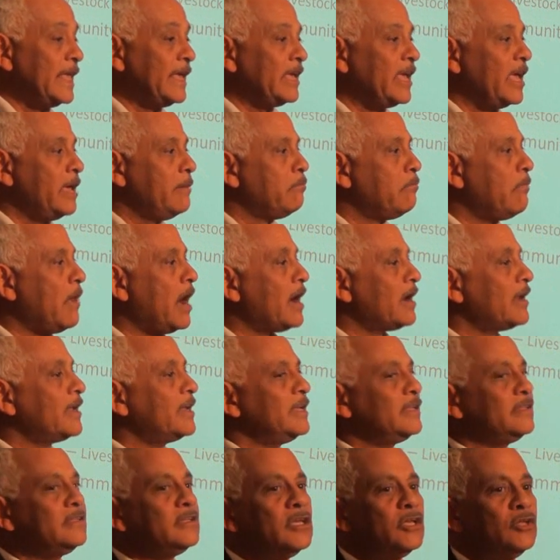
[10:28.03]
like a
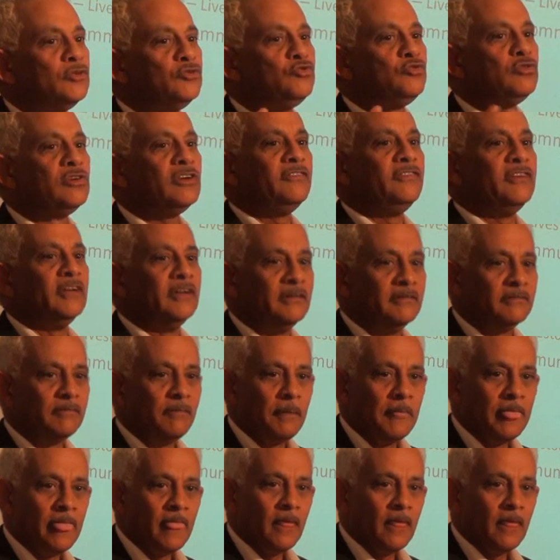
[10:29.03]
market-driven.